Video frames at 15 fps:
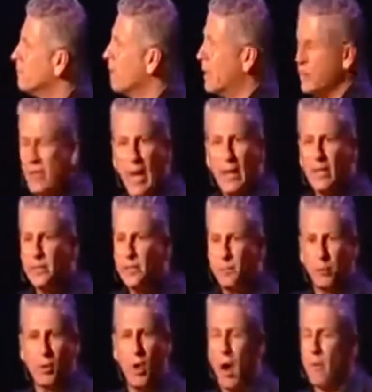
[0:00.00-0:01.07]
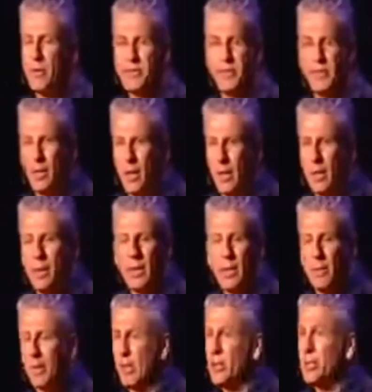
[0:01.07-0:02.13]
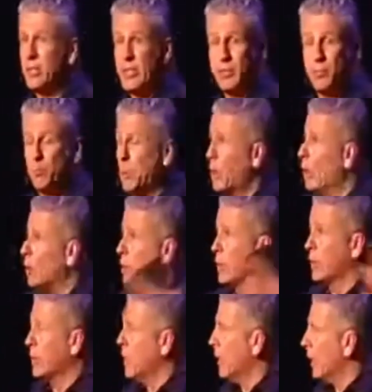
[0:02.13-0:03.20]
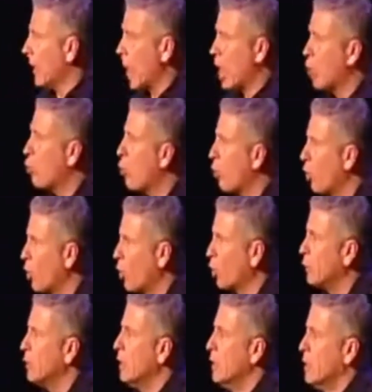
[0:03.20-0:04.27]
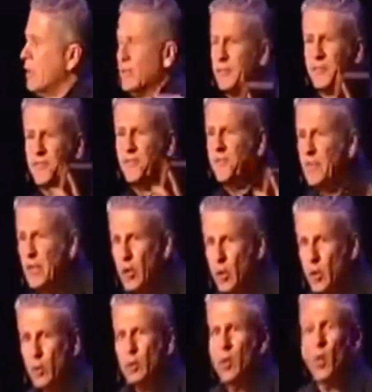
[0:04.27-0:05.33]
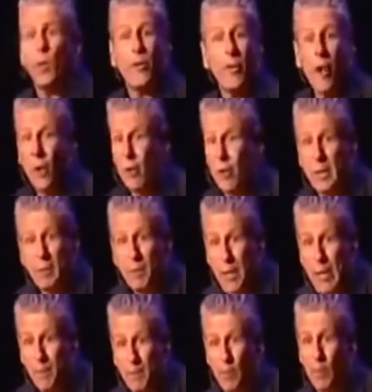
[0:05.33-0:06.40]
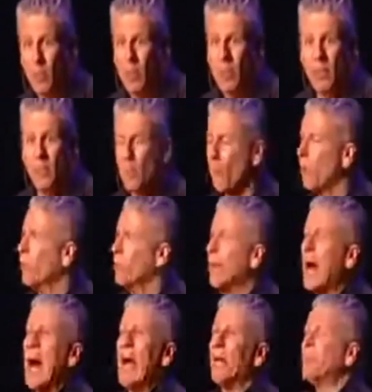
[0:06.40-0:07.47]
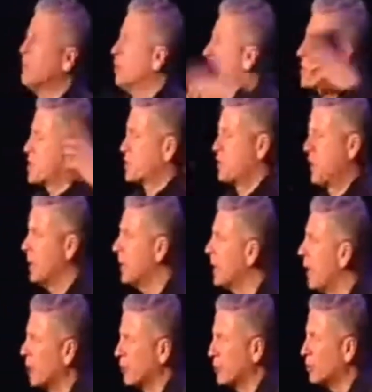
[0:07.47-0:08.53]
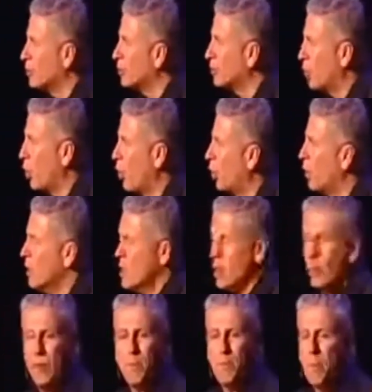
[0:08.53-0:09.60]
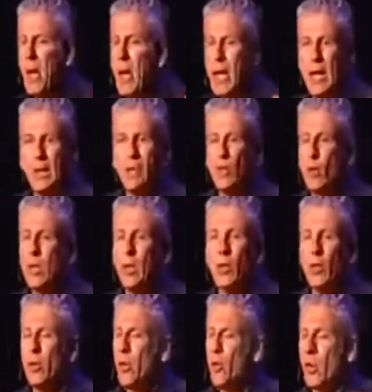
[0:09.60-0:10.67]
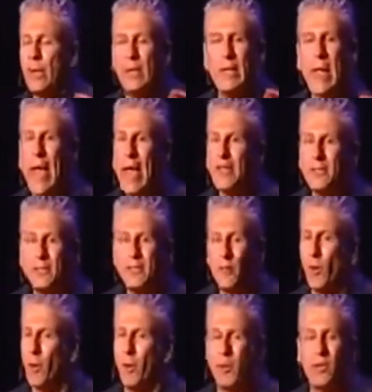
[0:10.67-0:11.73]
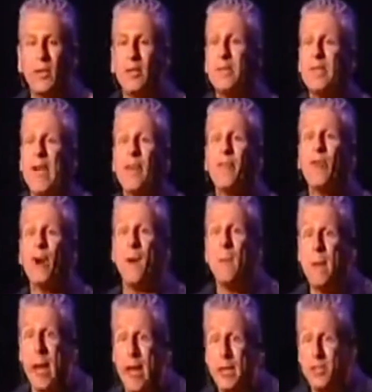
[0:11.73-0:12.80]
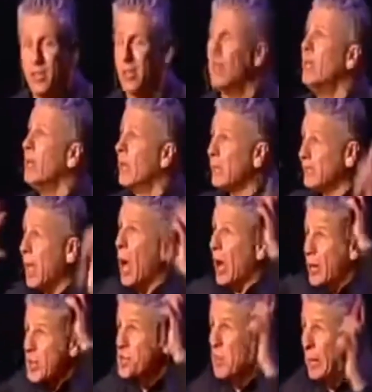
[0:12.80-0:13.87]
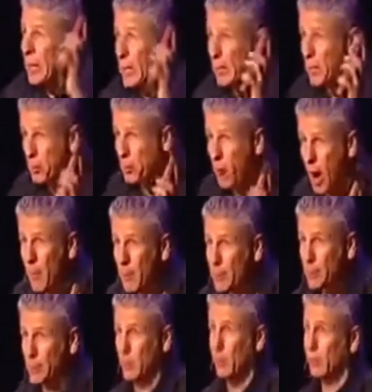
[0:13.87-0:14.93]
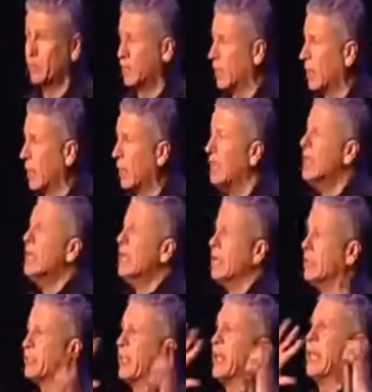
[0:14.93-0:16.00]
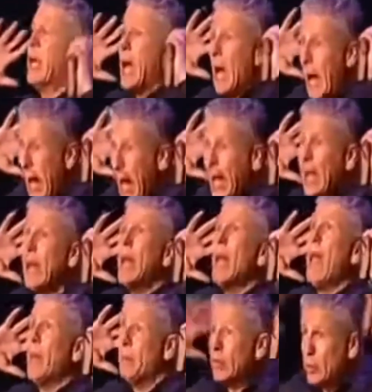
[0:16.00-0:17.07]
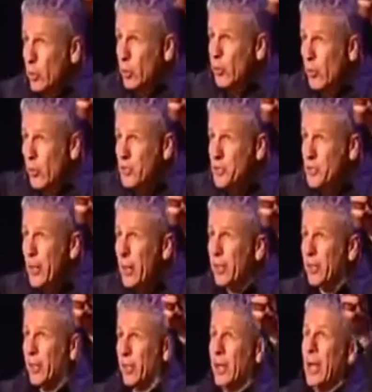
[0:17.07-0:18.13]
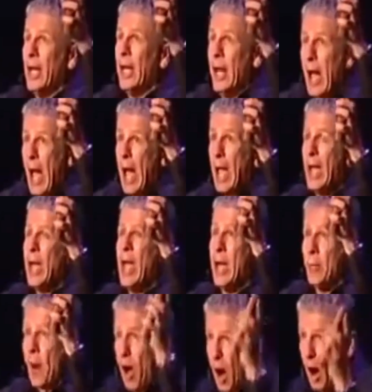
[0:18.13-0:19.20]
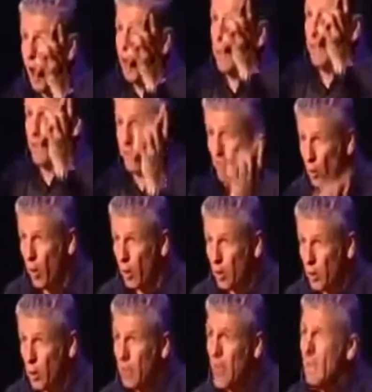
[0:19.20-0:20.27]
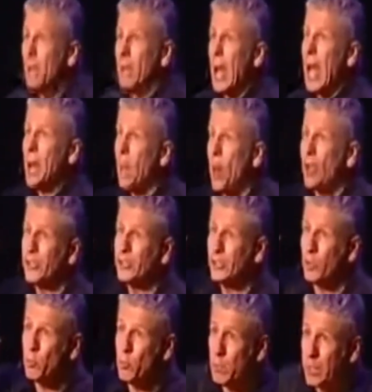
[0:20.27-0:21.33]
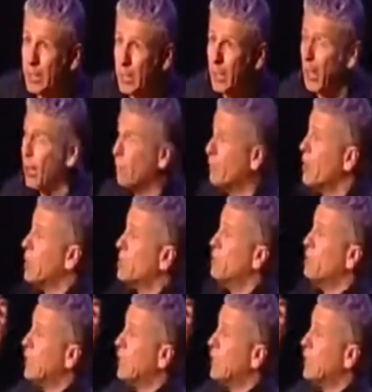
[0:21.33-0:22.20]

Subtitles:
And that is the promise tonight, because this building and our world is filled with hurting people, with lives that are spinning out of control, with pain that we didn't ask for or could never imagine. And God is making a promise to us tonight. He's saying, "I am a universe maker and I am a heart former, but I'm also big enough to